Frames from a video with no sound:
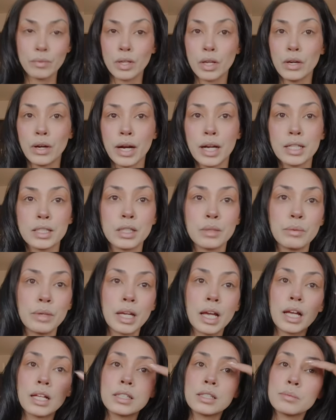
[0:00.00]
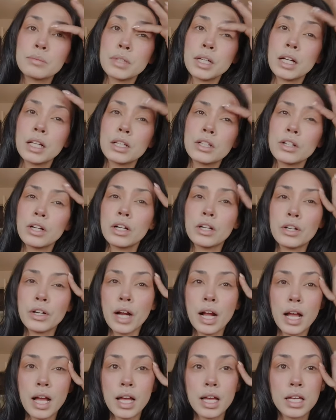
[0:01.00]
Alright, so we got some color on our
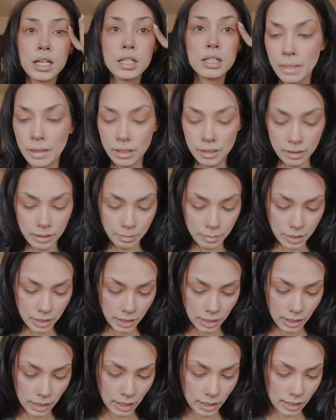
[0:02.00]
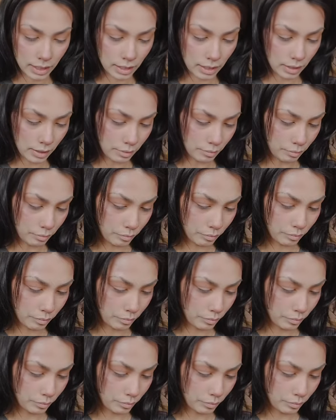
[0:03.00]
eye. I'm just gonna get some,